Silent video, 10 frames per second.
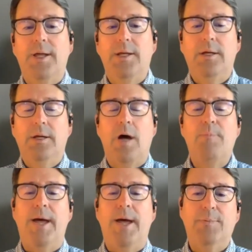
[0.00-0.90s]
a
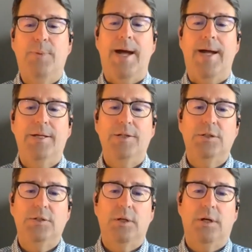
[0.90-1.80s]
compact
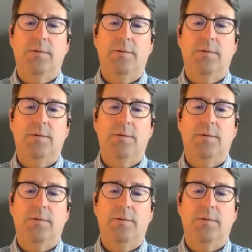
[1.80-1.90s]
package.